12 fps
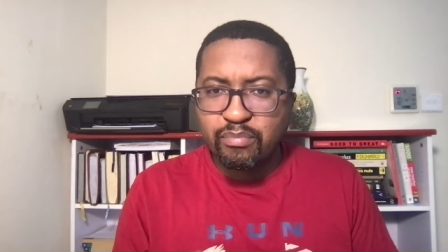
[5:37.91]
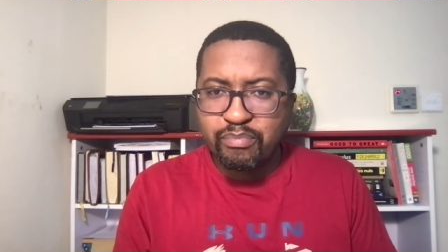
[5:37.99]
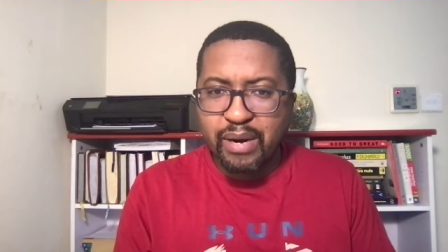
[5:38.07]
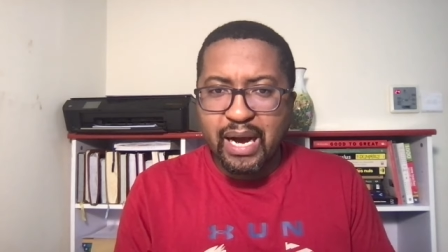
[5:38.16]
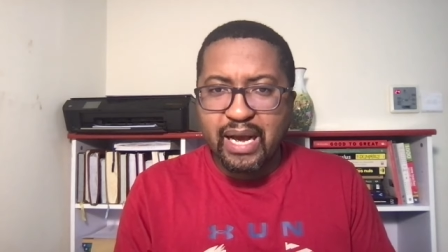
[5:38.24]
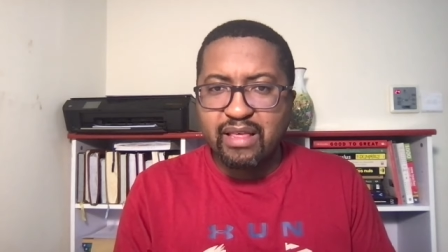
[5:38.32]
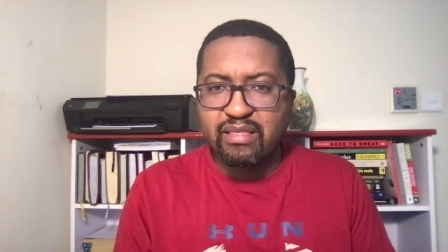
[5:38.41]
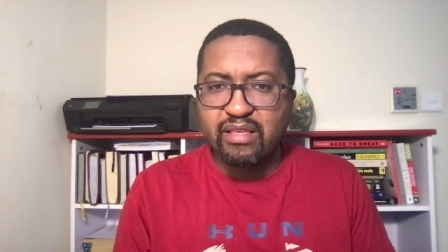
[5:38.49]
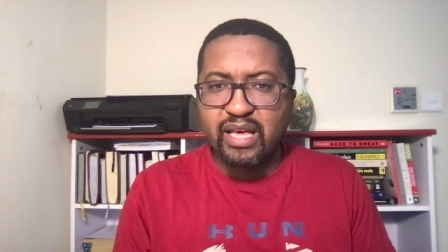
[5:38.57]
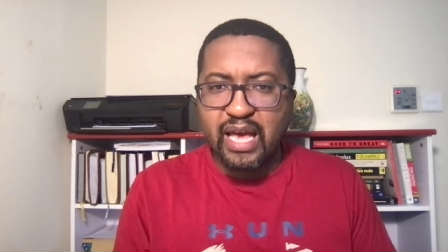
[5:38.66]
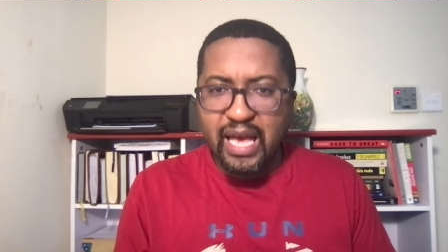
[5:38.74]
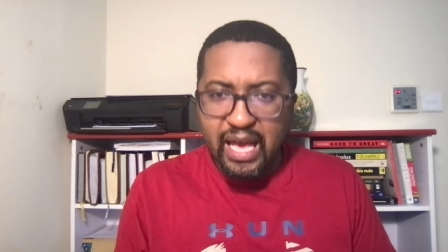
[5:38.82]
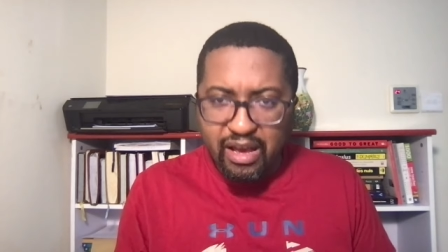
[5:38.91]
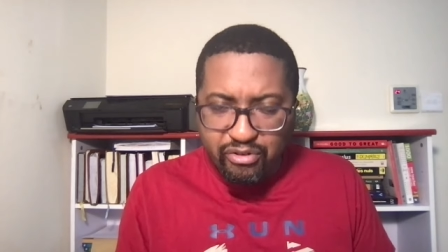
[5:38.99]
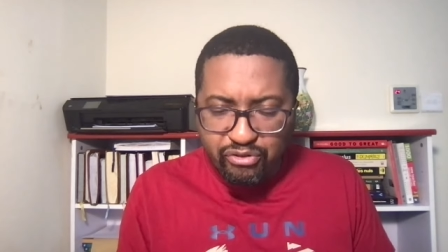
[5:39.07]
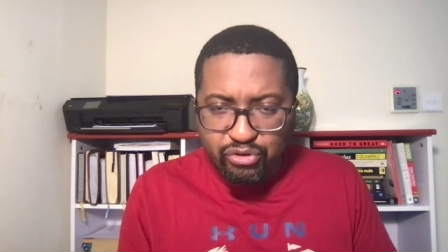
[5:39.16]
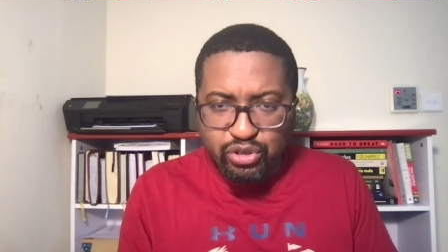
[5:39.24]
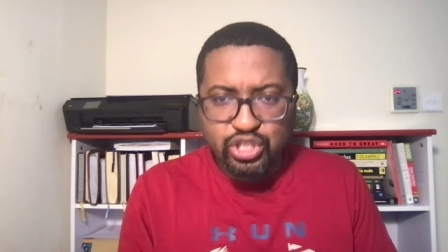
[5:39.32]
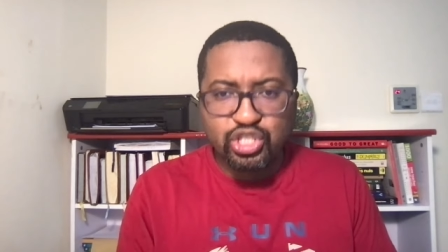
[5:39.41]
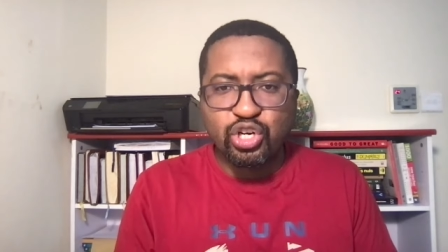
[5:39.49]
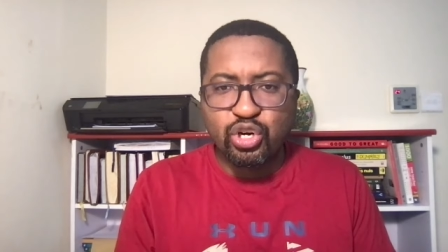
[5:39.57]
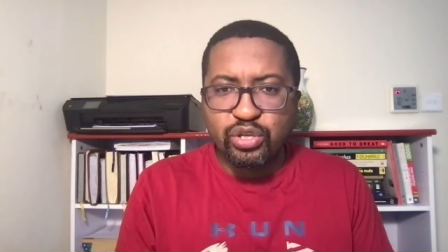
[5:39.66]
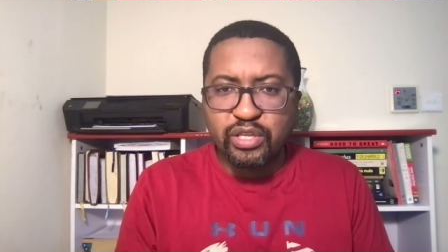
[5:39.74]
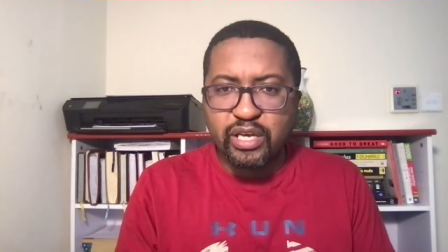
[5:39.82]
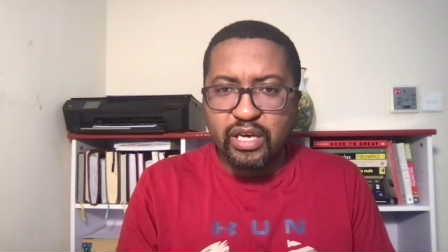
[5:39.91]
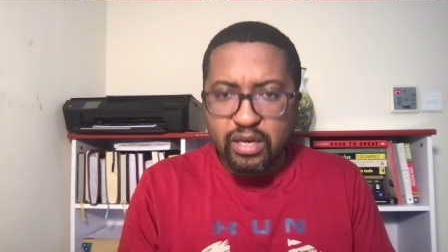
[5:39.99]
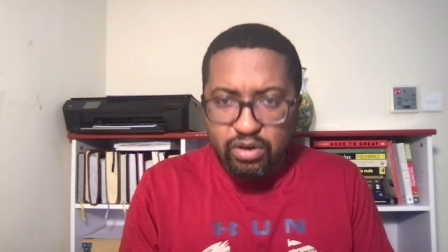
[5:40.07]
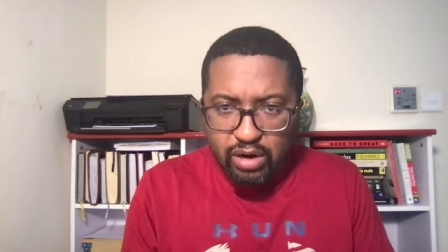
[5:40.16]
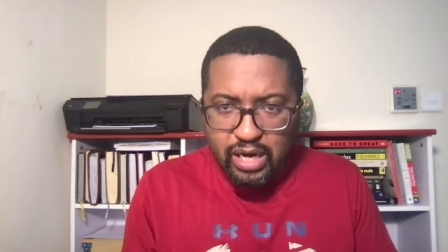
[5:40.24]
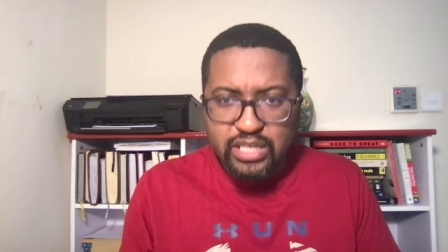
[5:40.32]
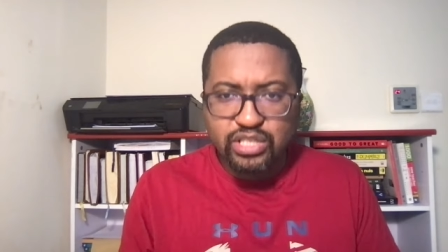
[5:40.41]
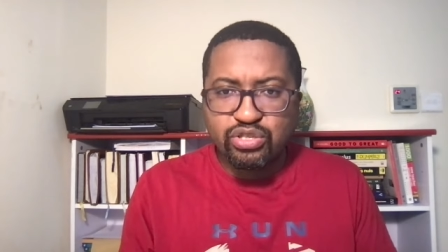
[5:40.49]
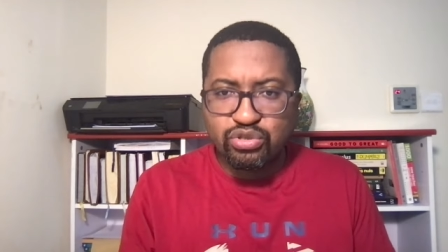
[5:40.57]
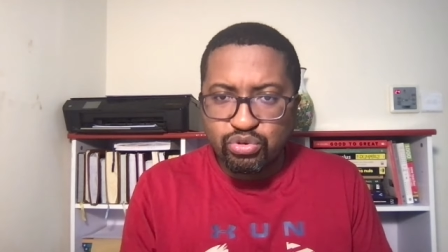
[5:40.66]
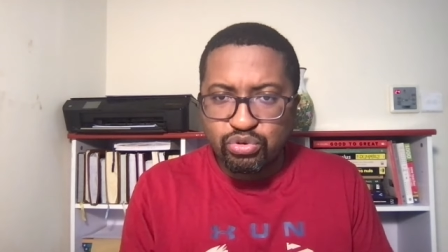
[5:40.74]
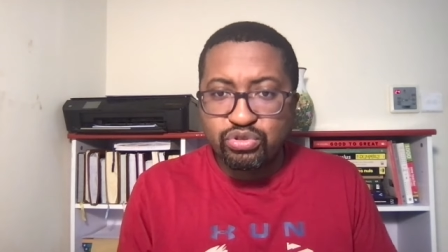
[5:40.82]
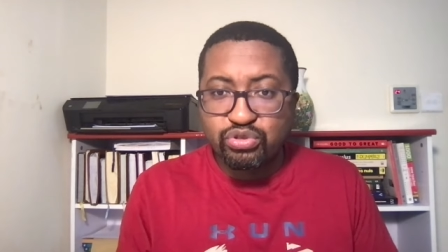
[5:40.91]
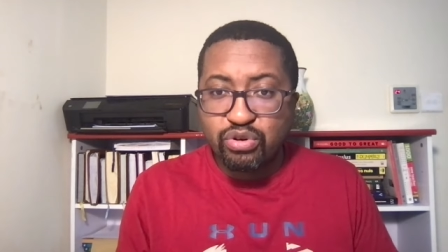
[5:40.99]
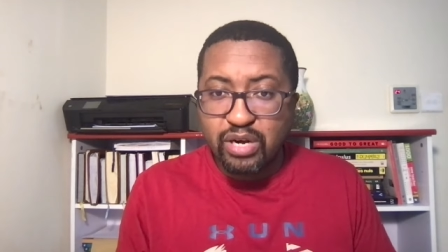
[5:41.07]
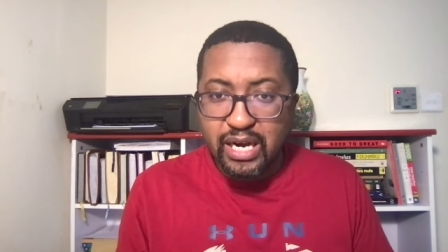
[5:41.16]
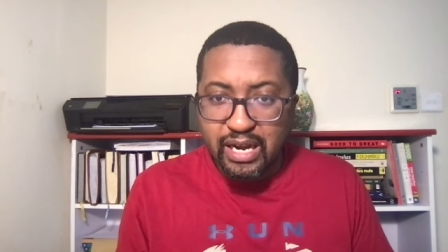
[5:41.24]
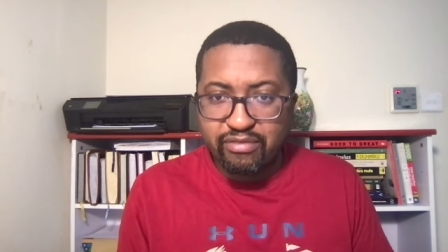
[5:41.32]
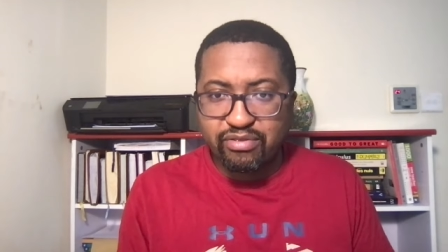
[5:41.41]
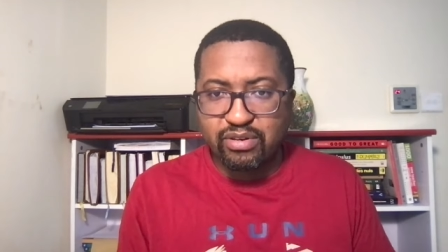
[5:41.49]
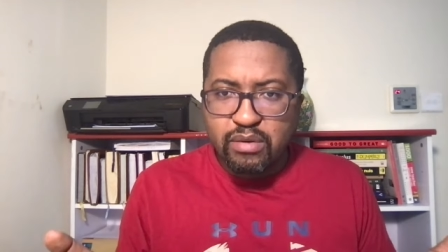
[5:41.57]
by the efforts on the grassroots level,